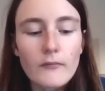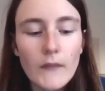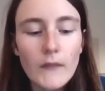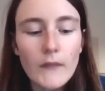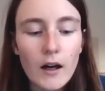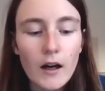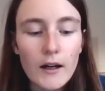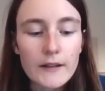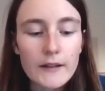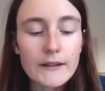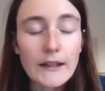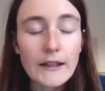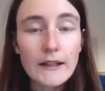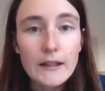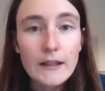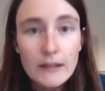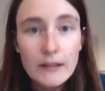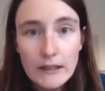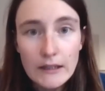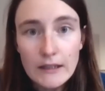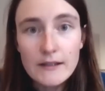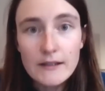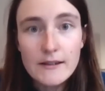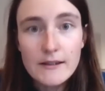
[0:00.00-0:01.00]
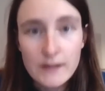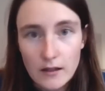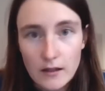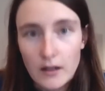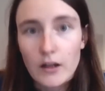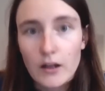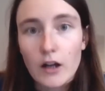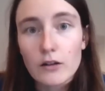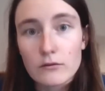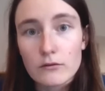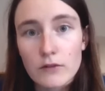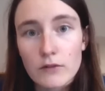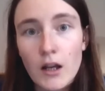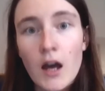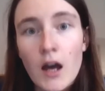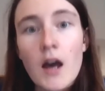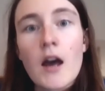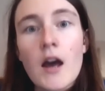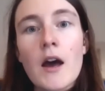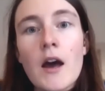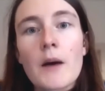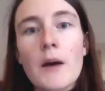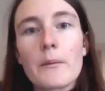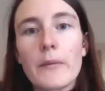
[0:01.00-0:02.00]
uh, techniques alone,
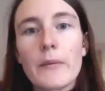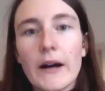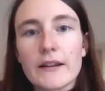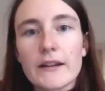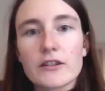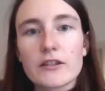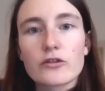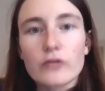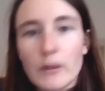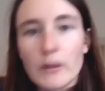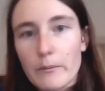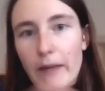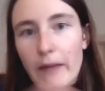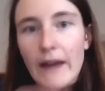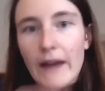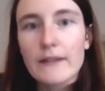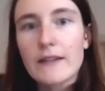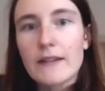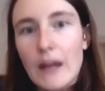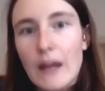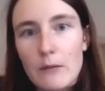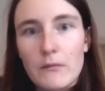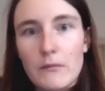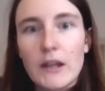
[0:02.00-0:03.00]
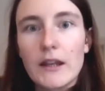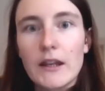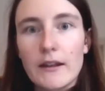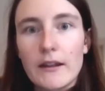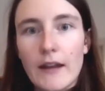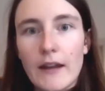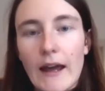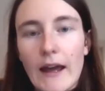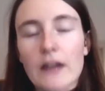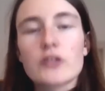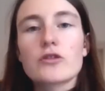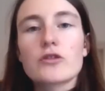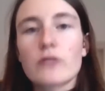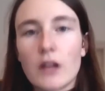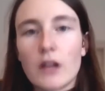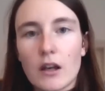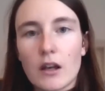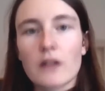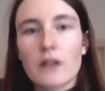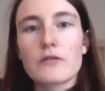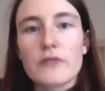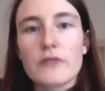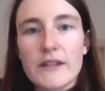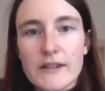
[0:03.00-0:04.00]
but to embed them in
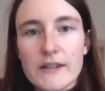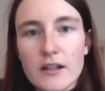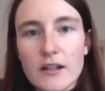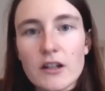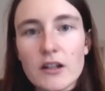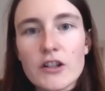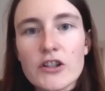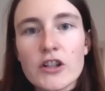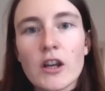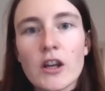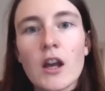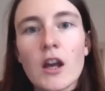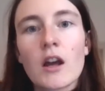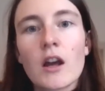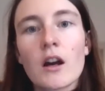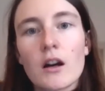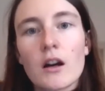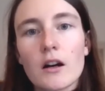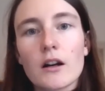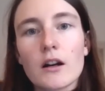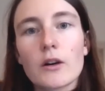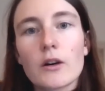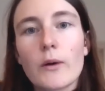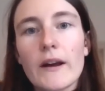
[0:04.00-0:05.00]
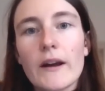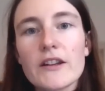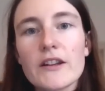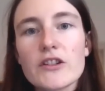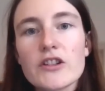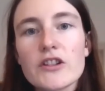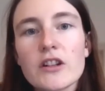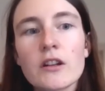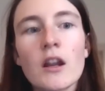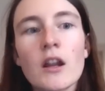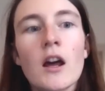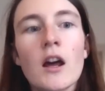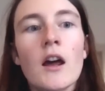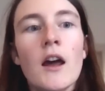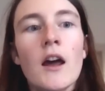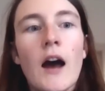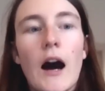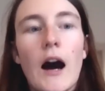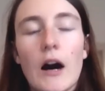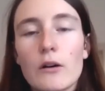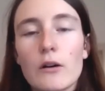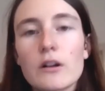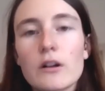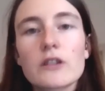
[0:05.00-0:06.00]
actual research, uh, question,
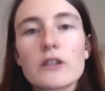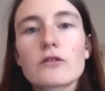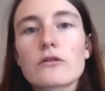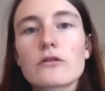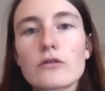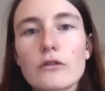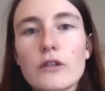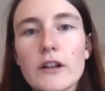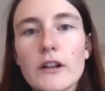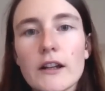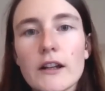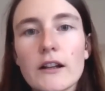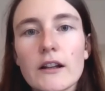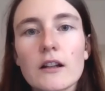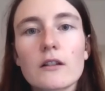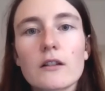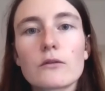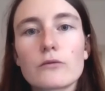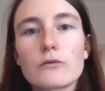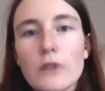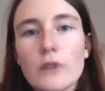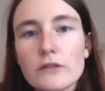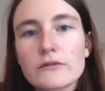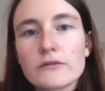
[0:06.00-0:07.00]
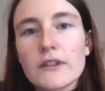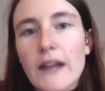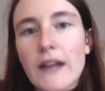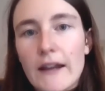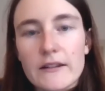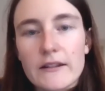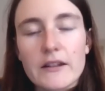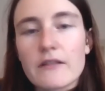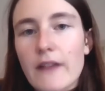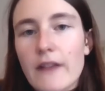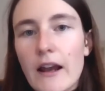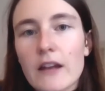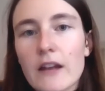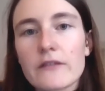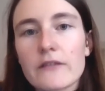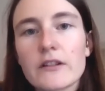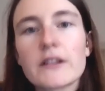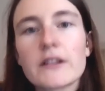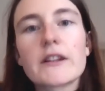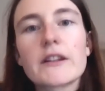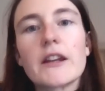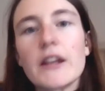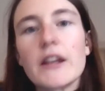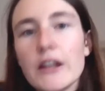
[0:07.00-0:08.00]
our tutorial won't get
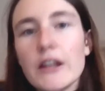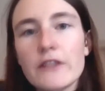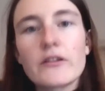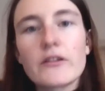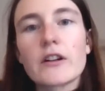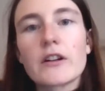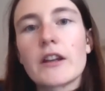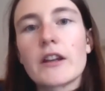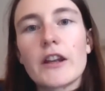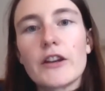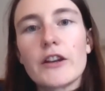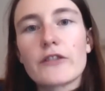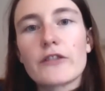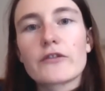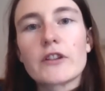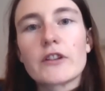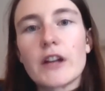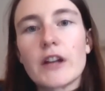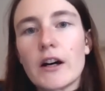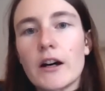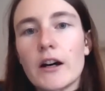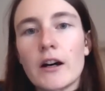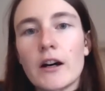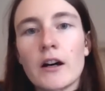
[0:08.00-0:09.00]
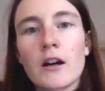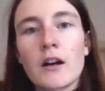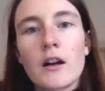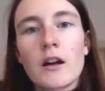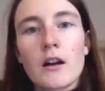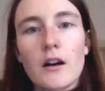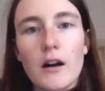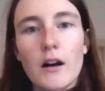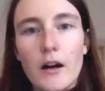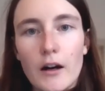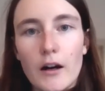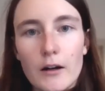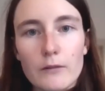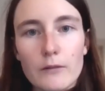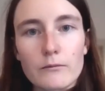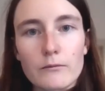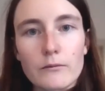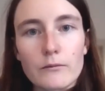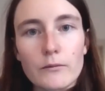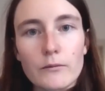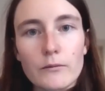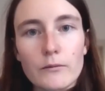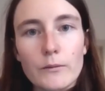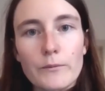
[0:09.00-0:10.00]
irrelevant even if the,
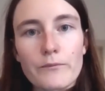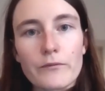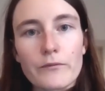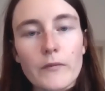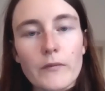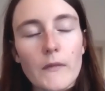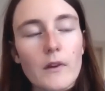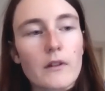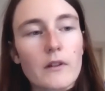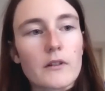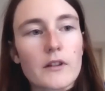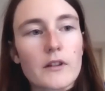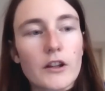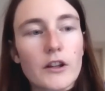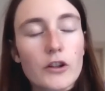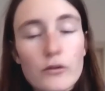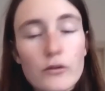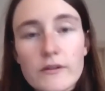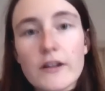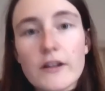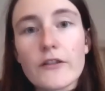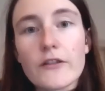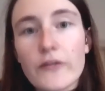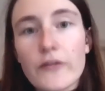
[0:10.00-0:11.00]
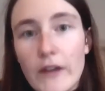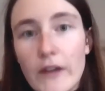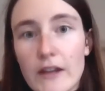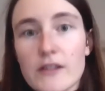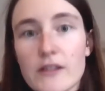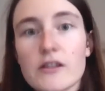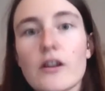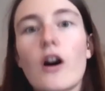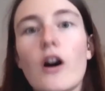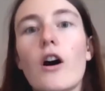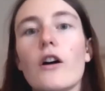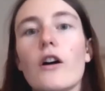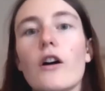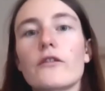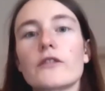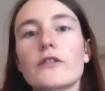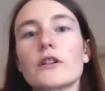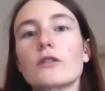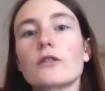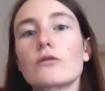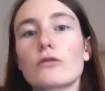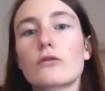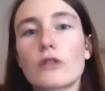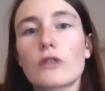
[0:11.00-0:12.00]
um, the user face of the
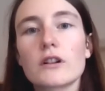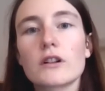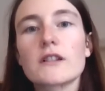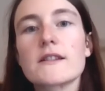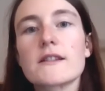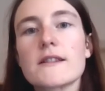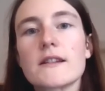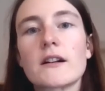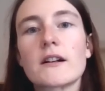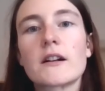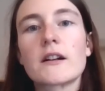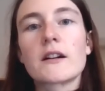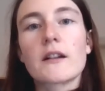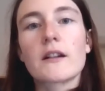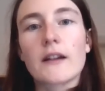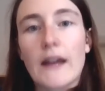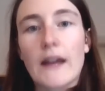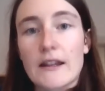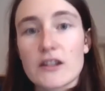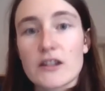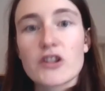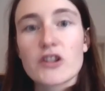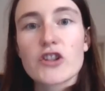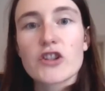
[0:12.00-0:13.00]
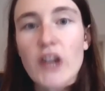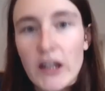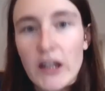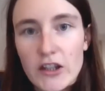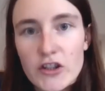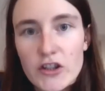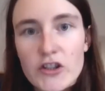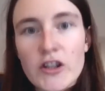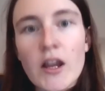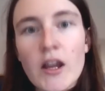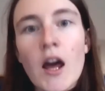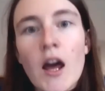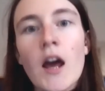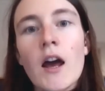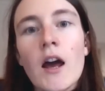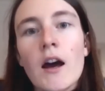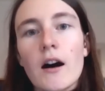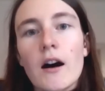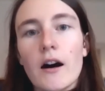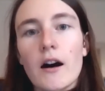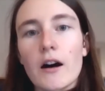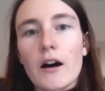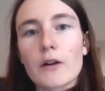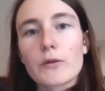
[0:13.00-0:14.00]
concordancer gets changed.
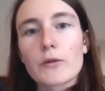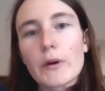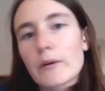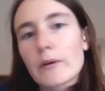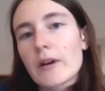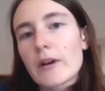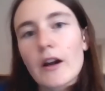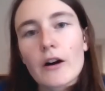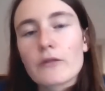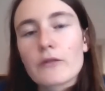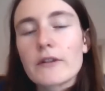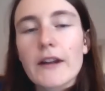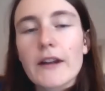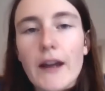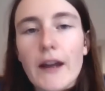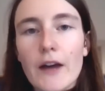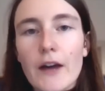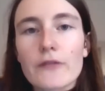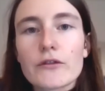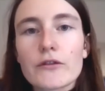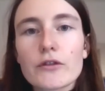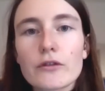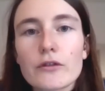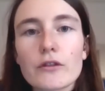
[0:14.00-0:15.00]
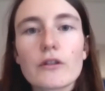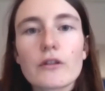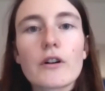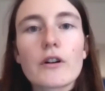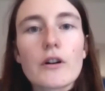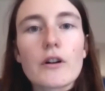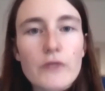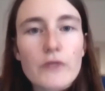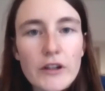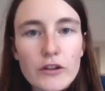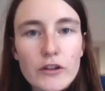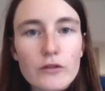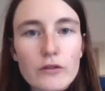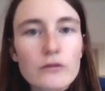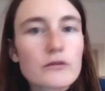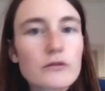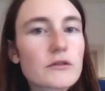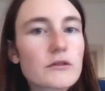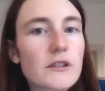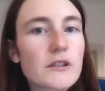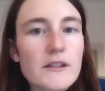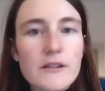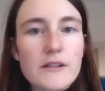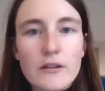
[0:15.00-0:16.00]
Uh, we will only have to
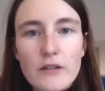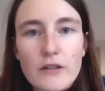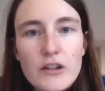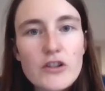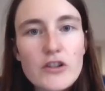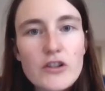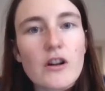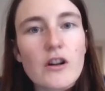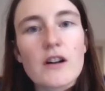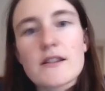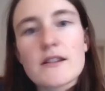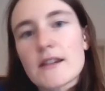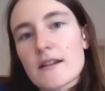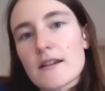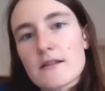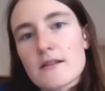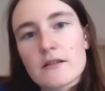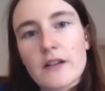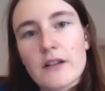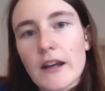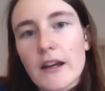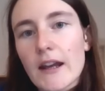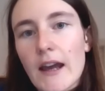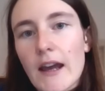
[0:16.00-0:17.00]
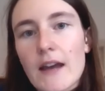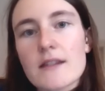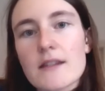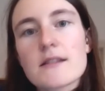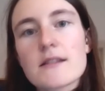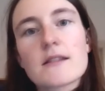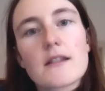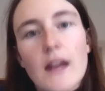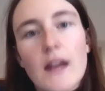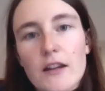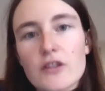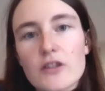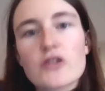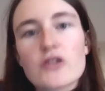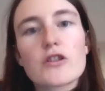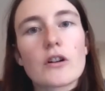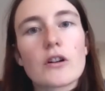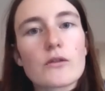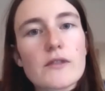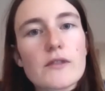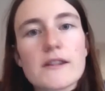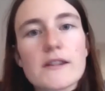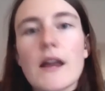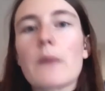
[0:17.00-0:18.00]
redo the screenshots and screencasts that
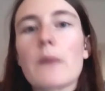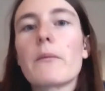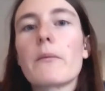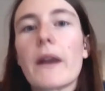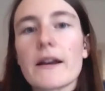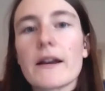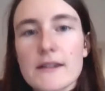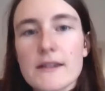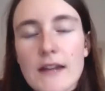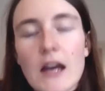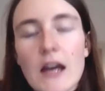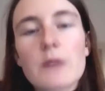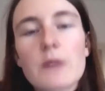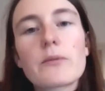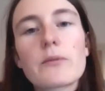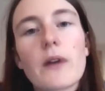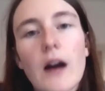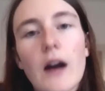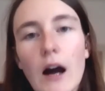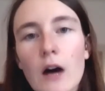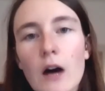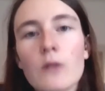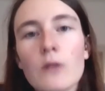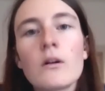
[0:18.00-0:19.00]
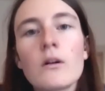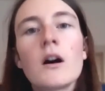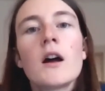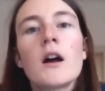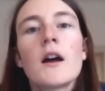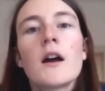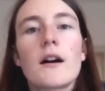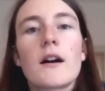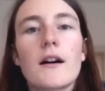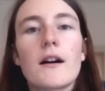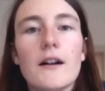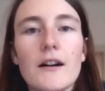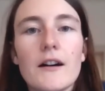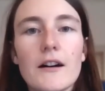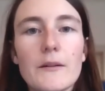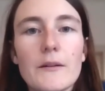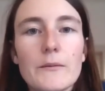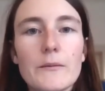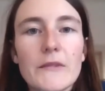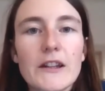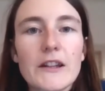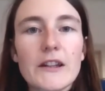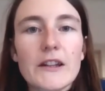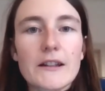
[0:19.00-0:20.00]
show step by step how
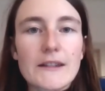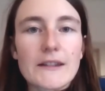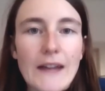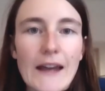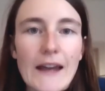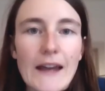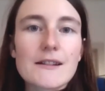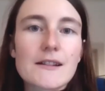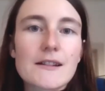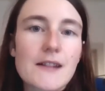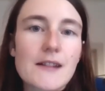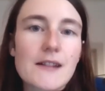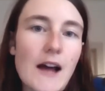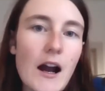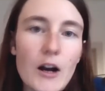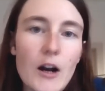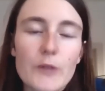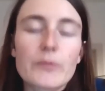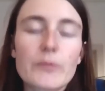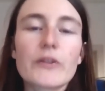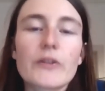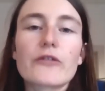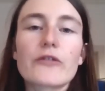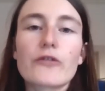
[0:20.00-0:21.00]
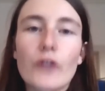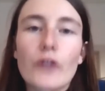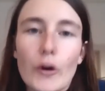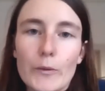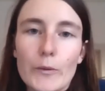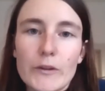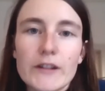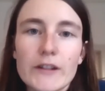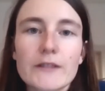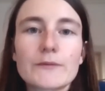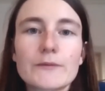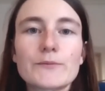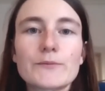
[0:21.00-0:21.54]
um, the tasks are performed.